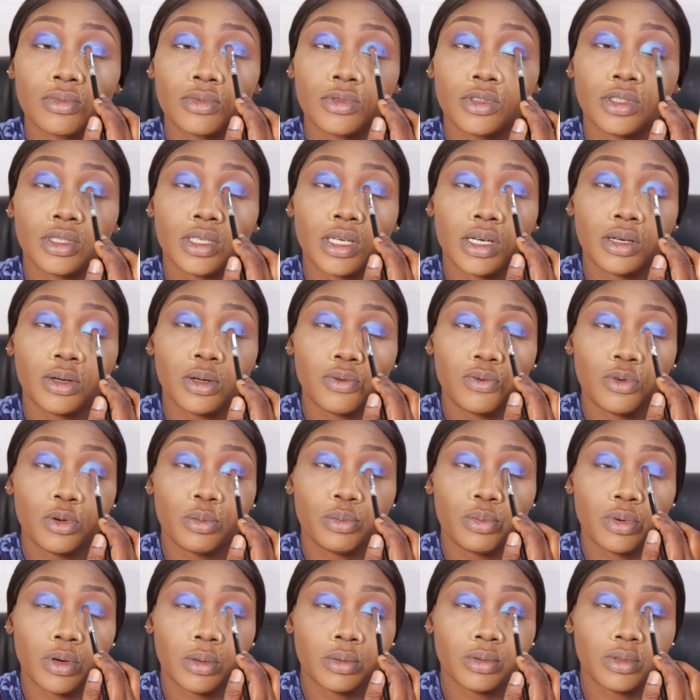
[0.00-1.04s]
can go for
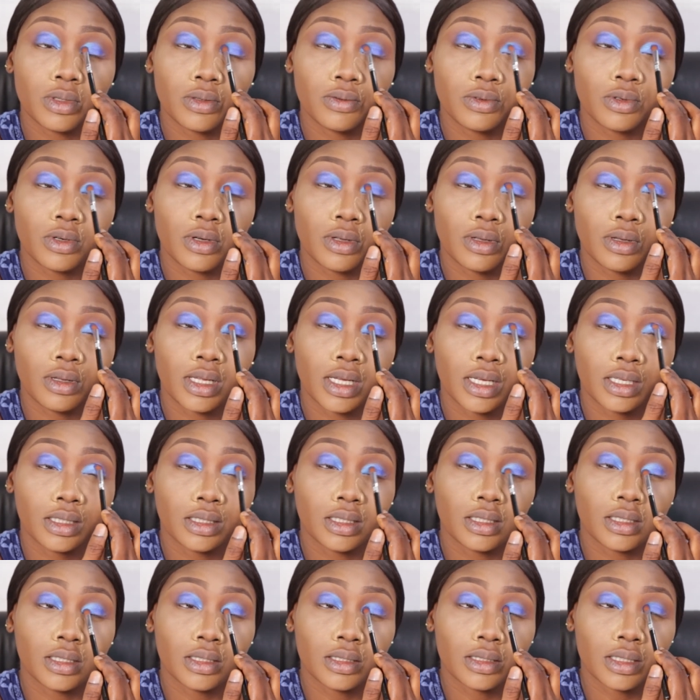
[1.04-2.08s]
pops of color
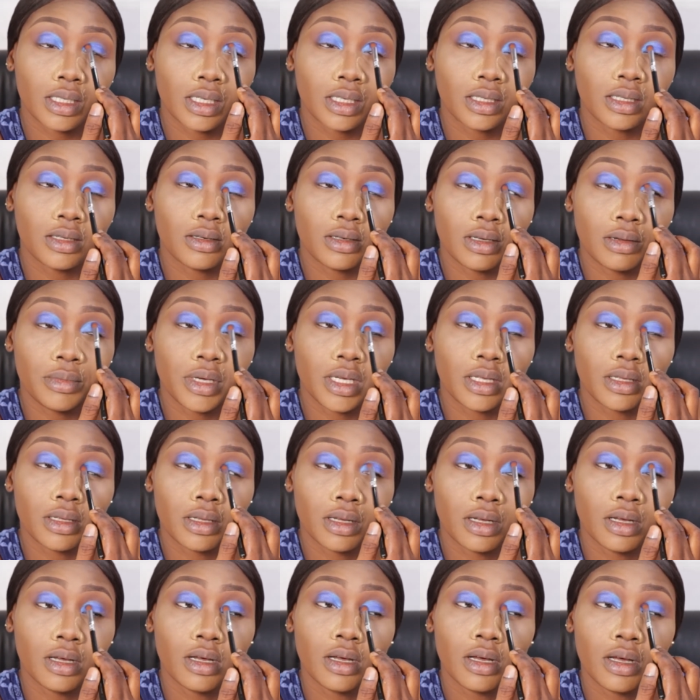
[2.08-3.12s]
like this. And I mean,
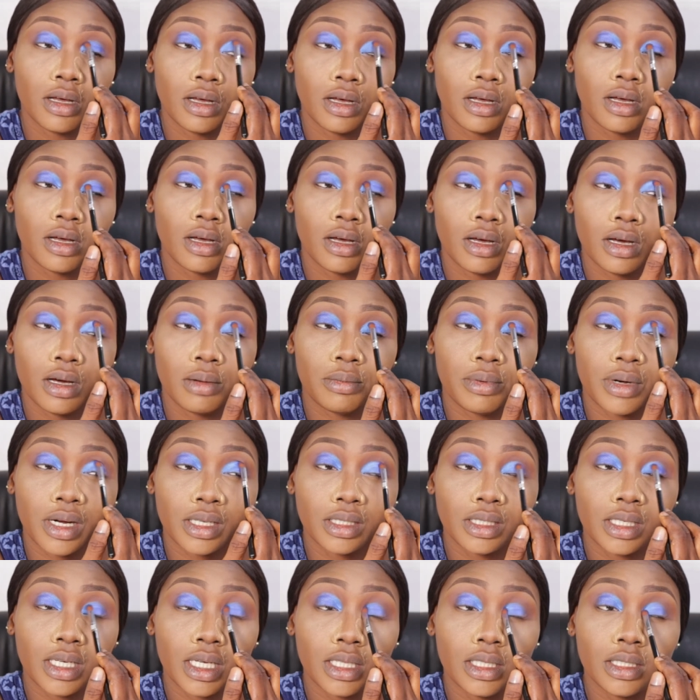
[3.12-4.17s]

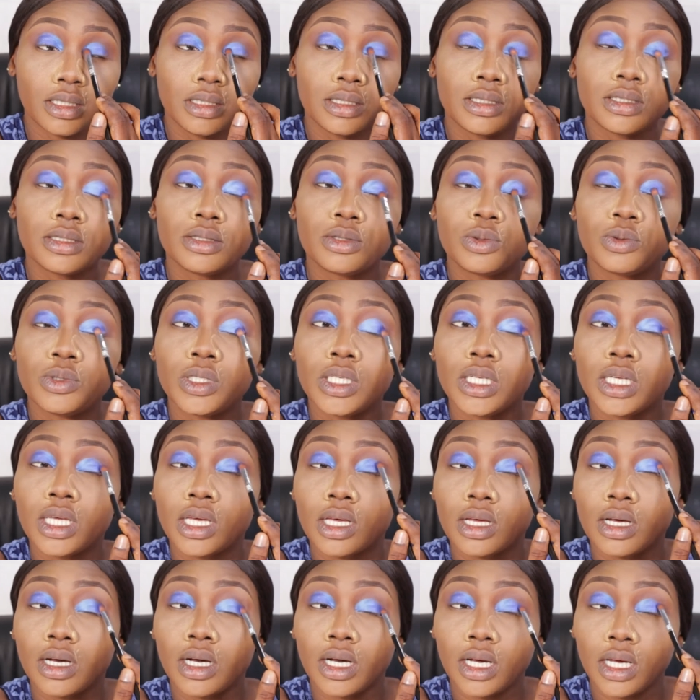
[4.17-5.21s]
practically this week
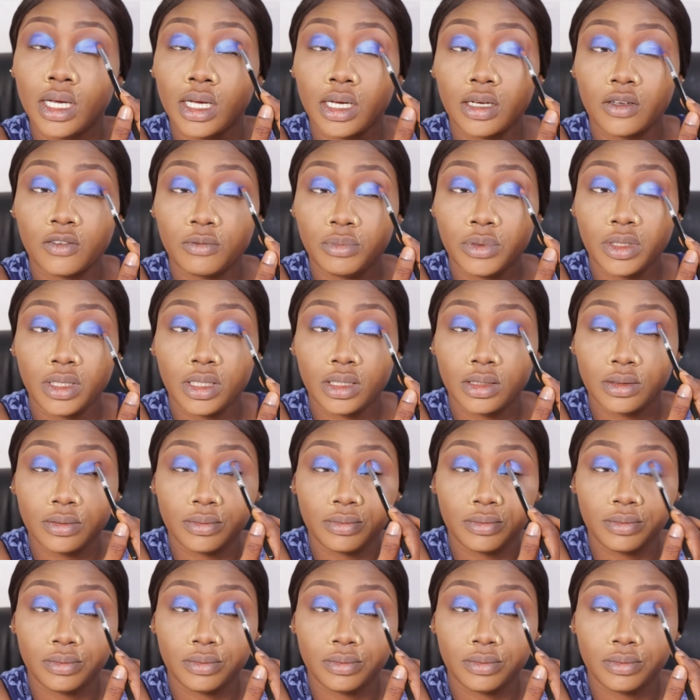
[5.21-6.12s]
I have been